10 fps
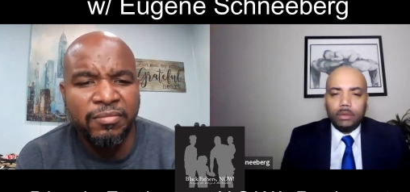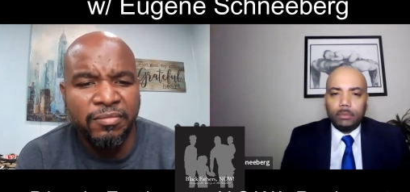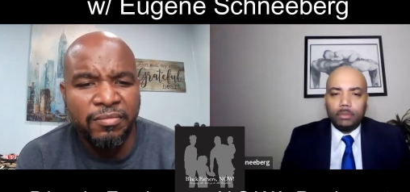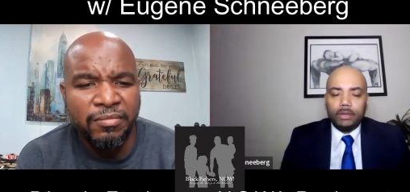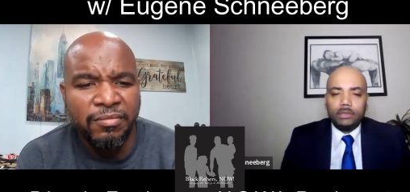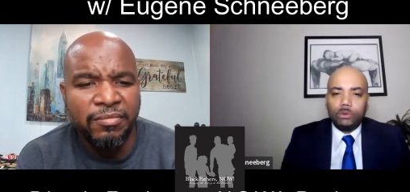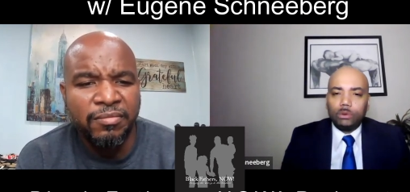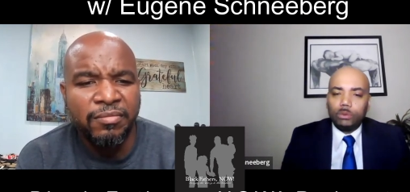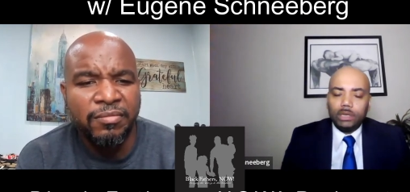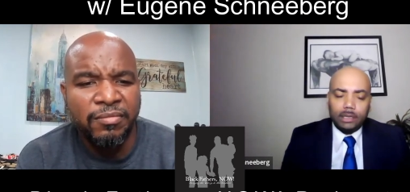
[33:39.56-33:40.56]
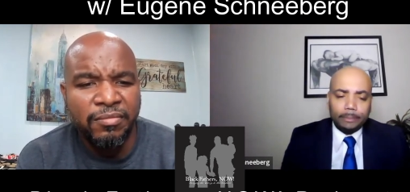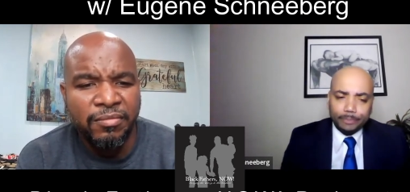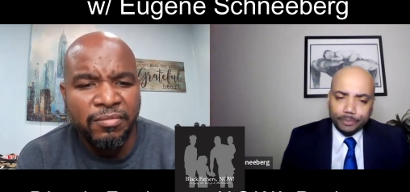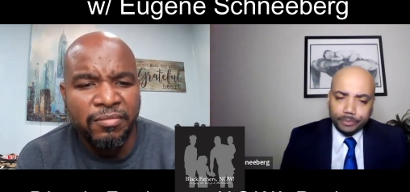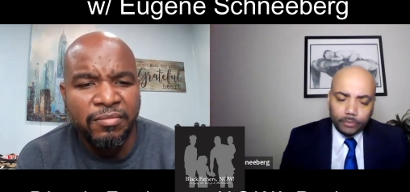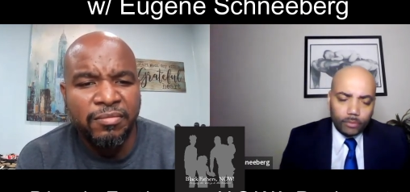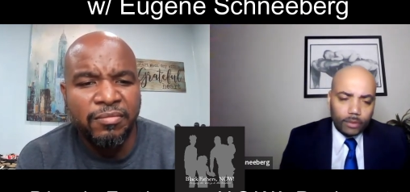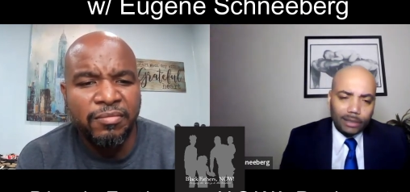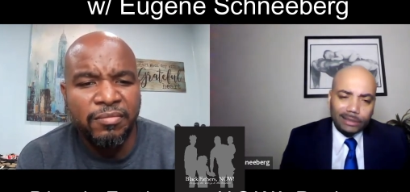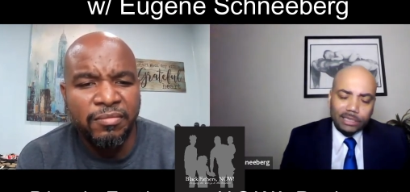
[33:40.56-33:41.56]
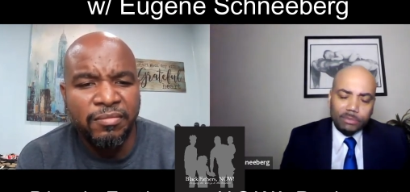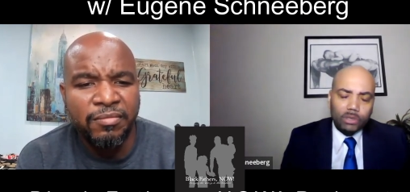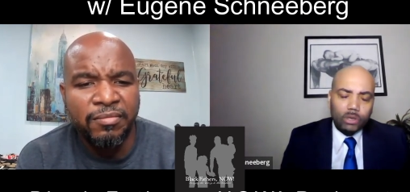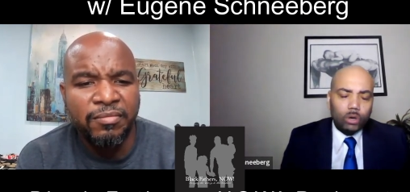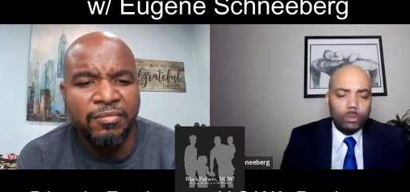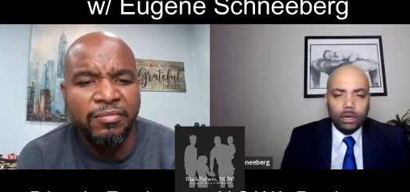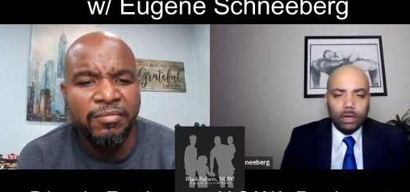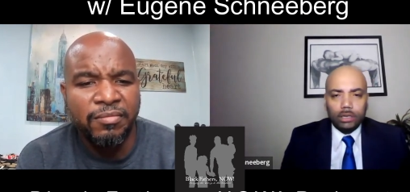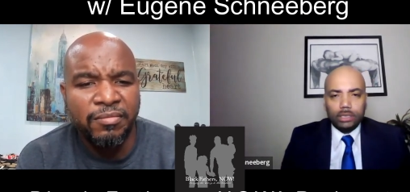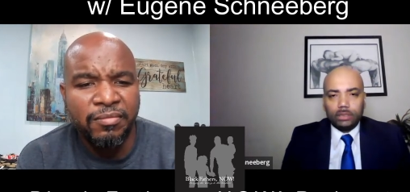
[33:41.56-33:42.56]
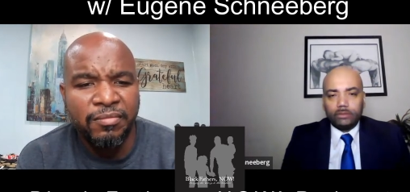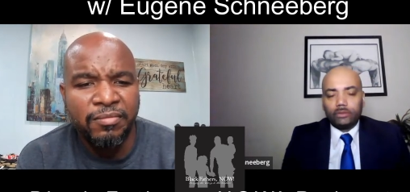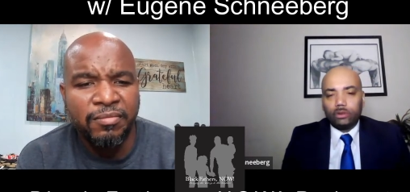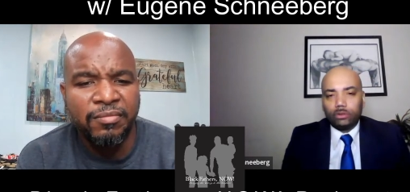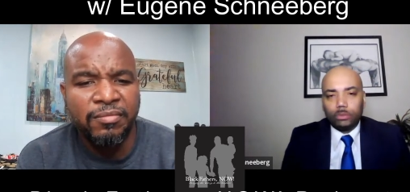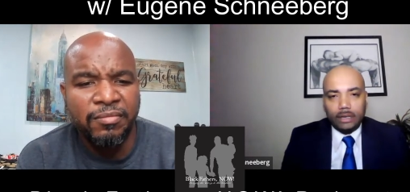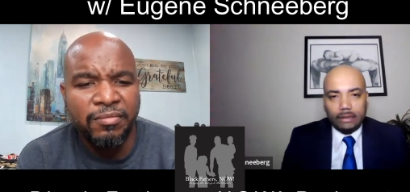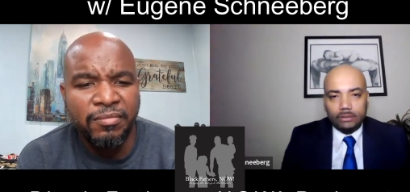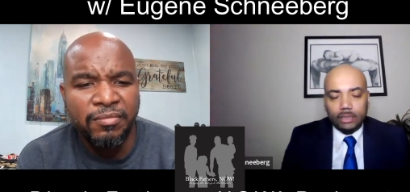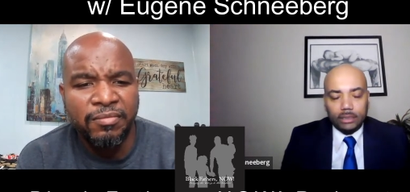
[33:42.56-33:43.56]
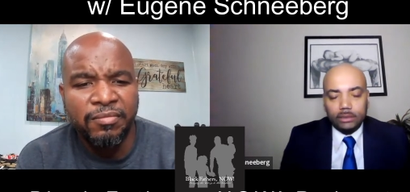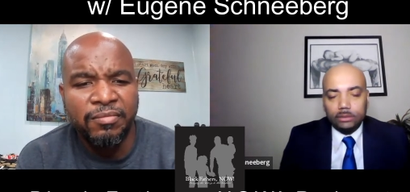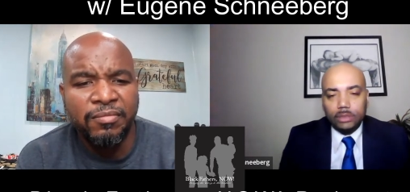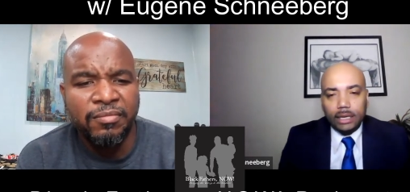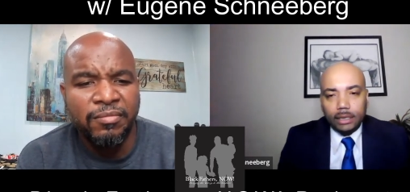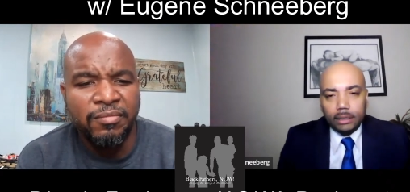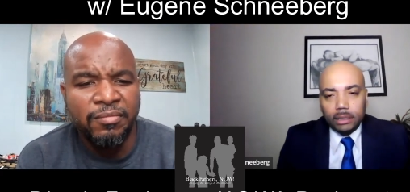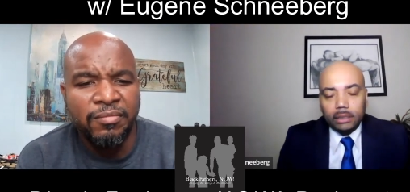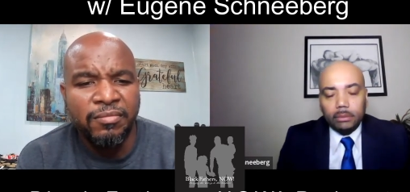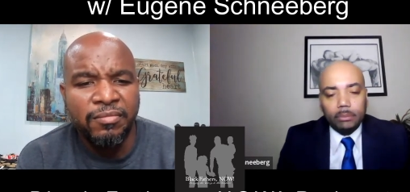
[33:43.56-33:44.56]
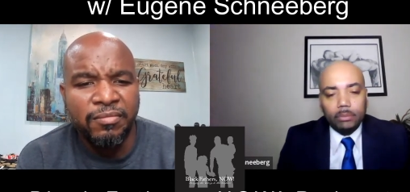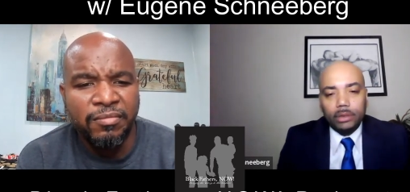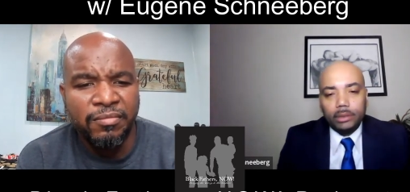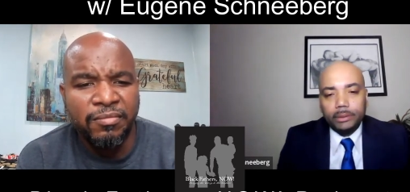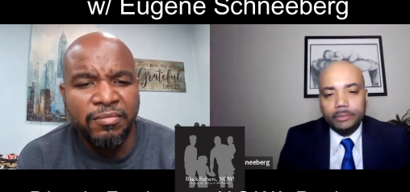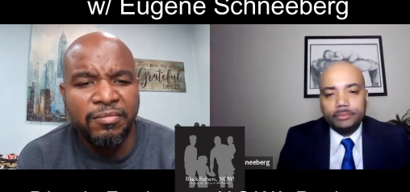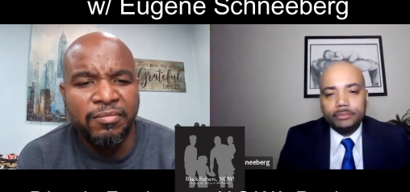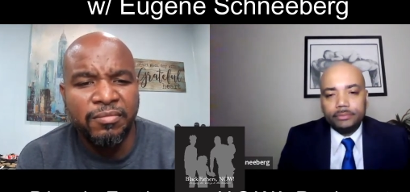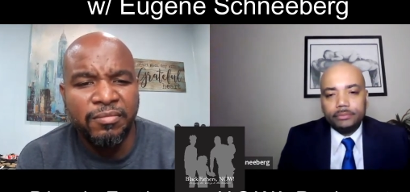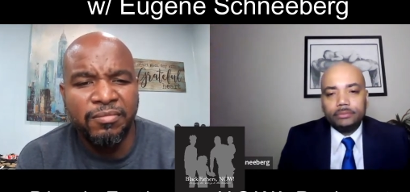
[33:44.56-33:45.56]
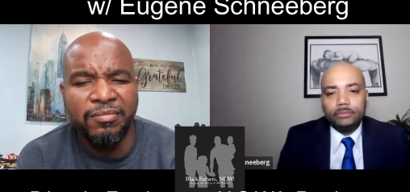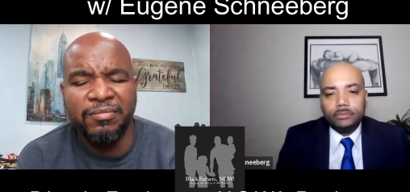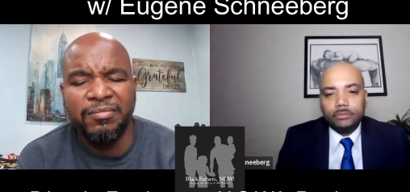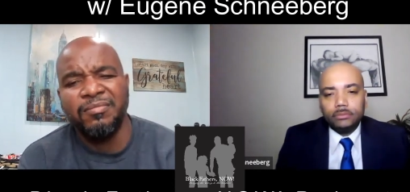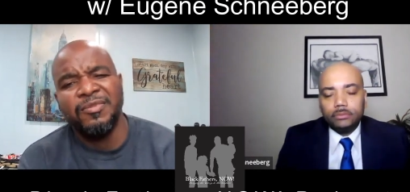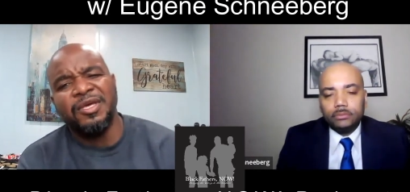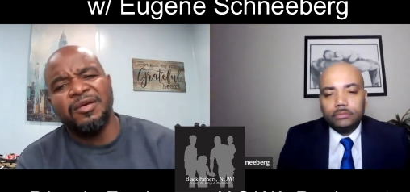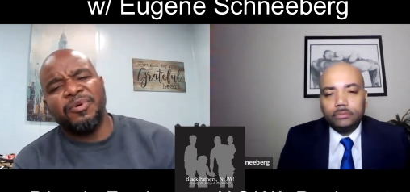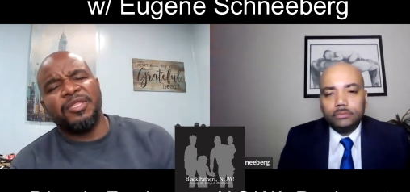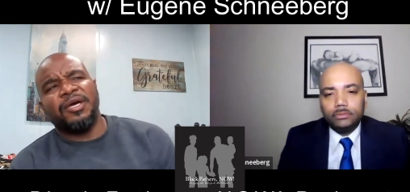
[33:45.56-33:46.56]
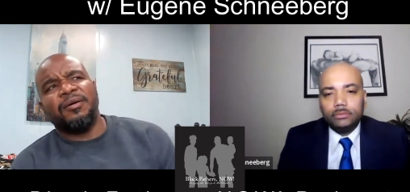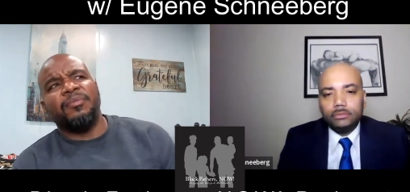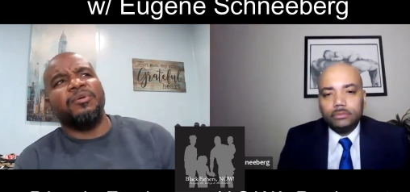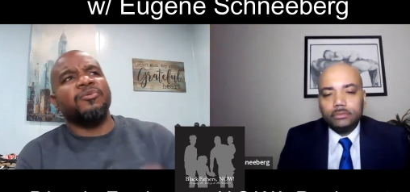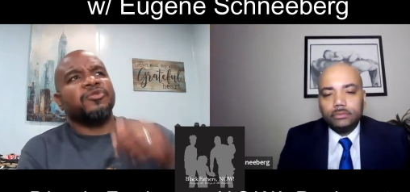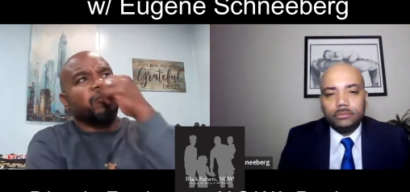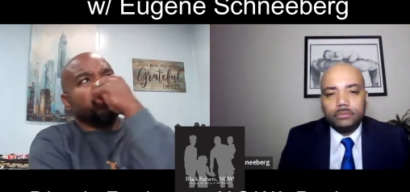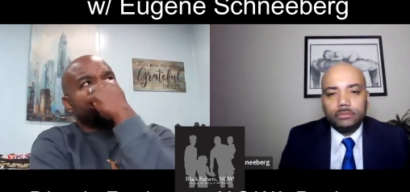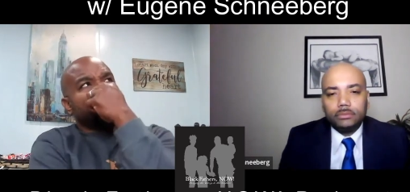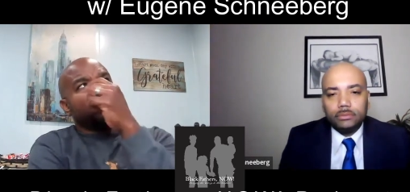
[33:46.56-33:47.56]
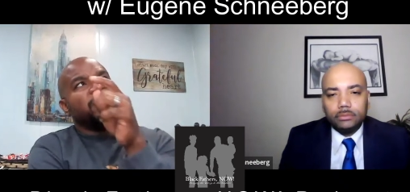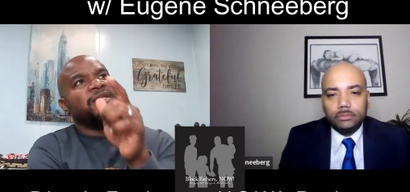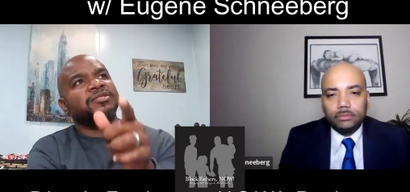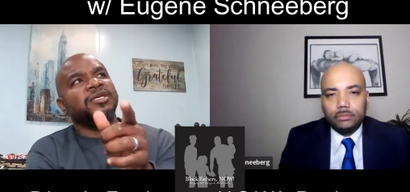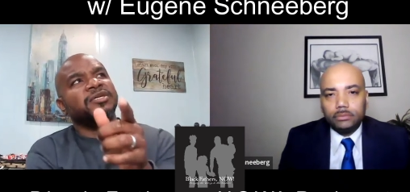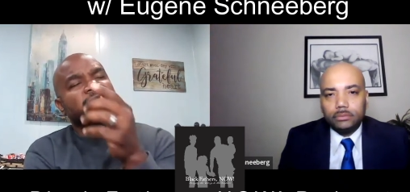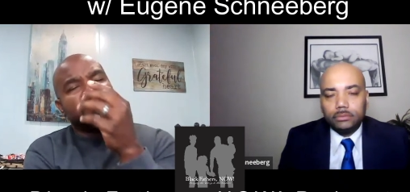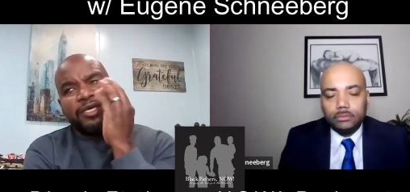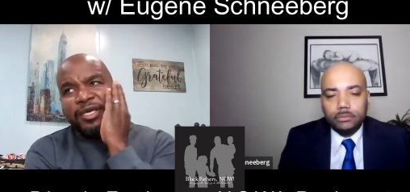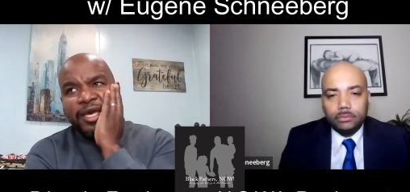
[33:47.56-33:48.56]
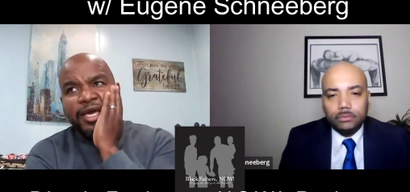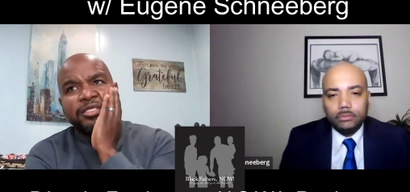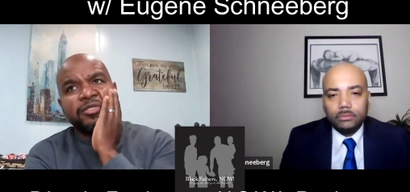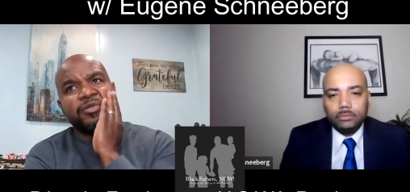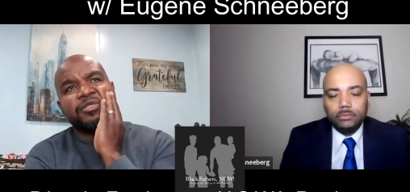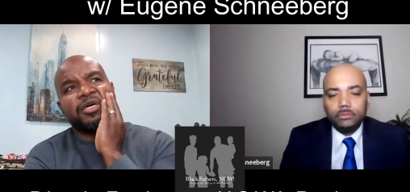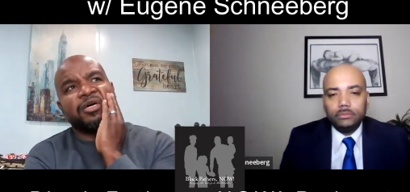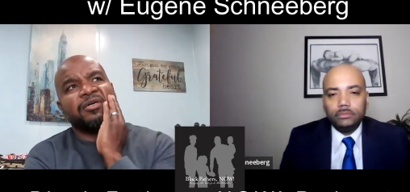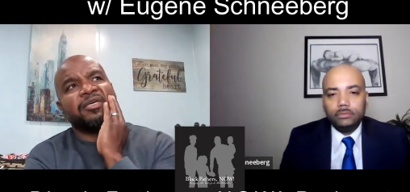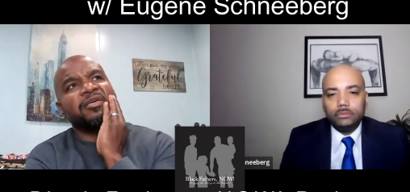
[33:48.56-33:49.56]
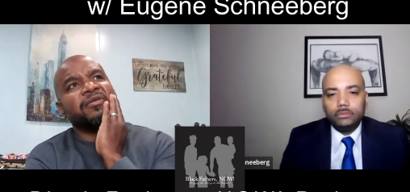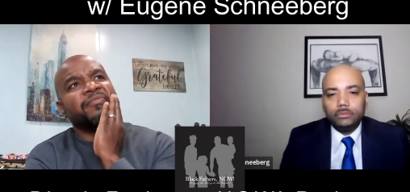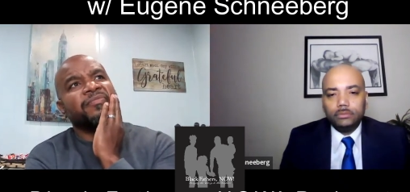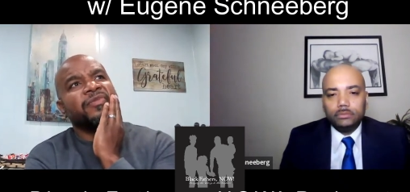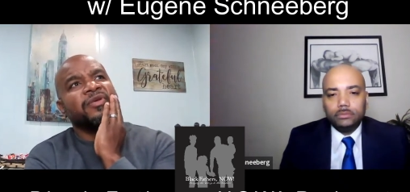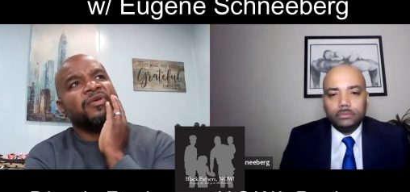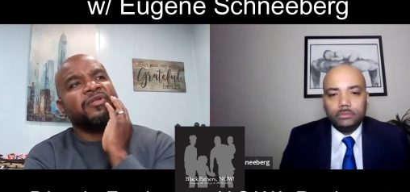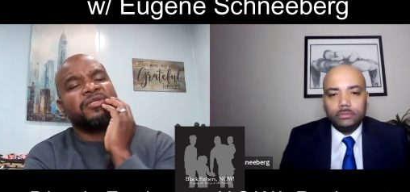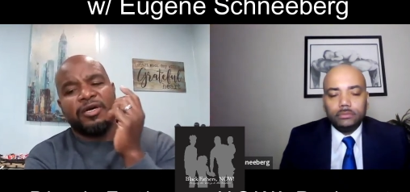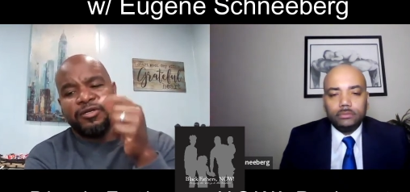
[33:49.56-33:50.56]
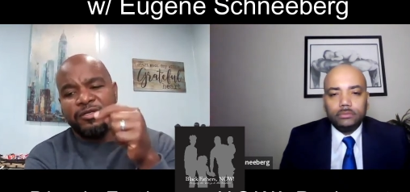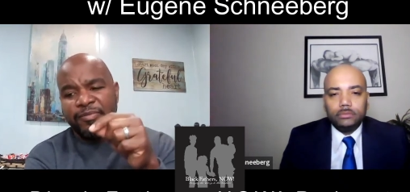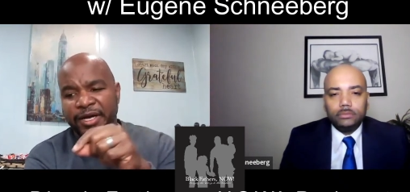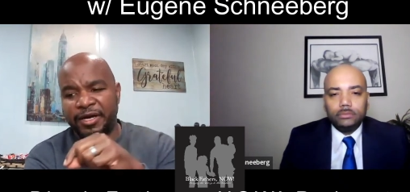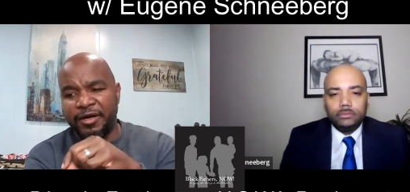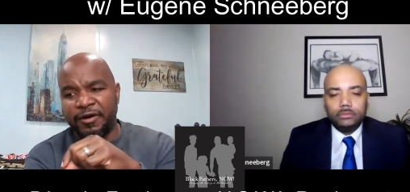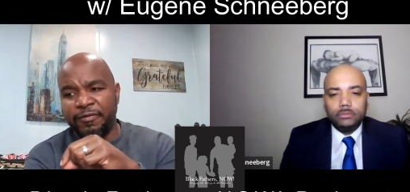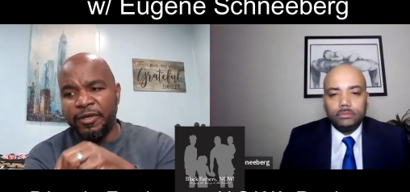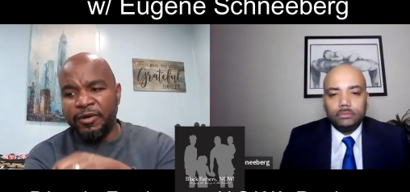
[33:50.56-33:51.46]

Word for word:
Speaker 1: to be a place where we can just be open, honest, and vulnerable. And I try to do that in, in my book.
Speaker 2: Mm. Brother, I'm, I'm, gonna throw something, and it's interesting. As you were talking, you talked about, you